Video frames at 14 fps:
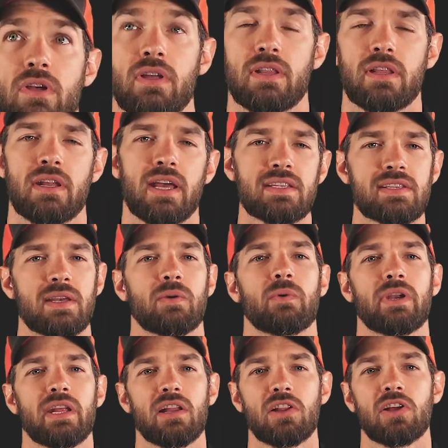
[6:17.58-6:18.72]
The next thing we
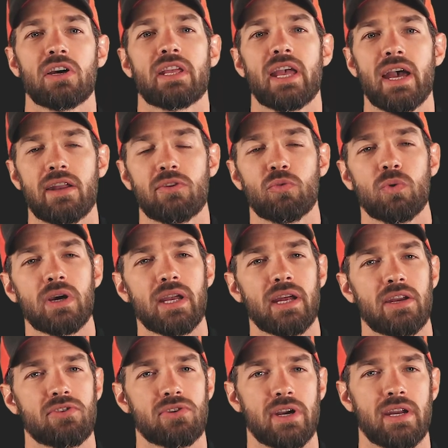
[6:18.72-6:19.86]
need to look at is what kind
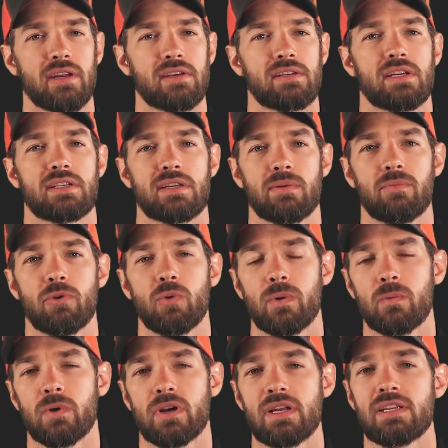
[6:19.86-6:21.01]
of drainage system do we
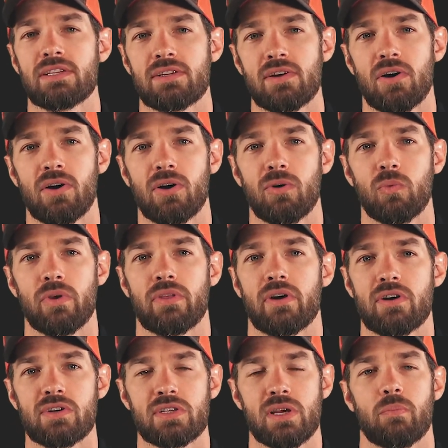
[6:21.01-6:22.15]
want to install with
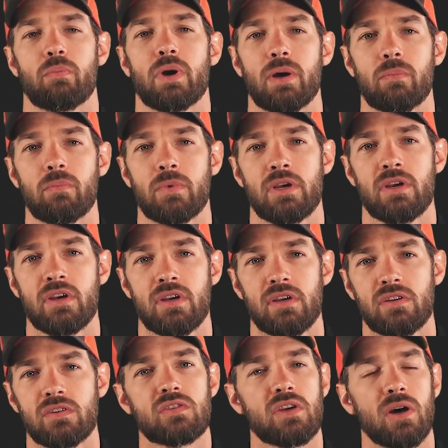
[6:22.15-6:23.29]
our sump pump.
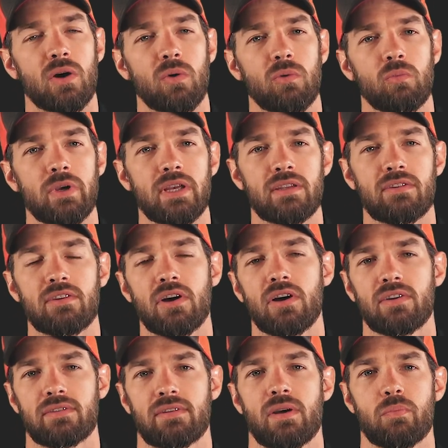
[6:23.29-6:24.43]
So when we install
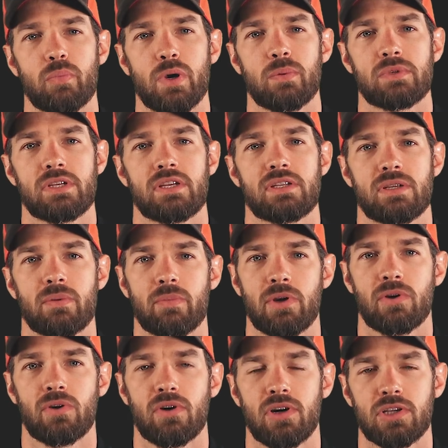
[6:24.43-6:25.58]
a sump pump system in a
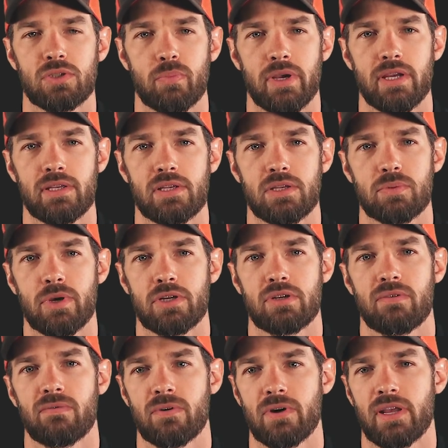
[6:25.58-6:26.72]
crawl space, especially
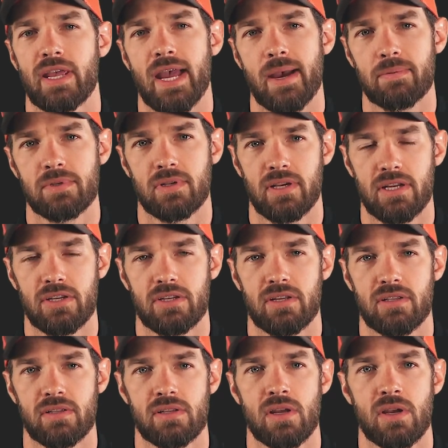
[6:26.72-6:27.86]
for encapsulation,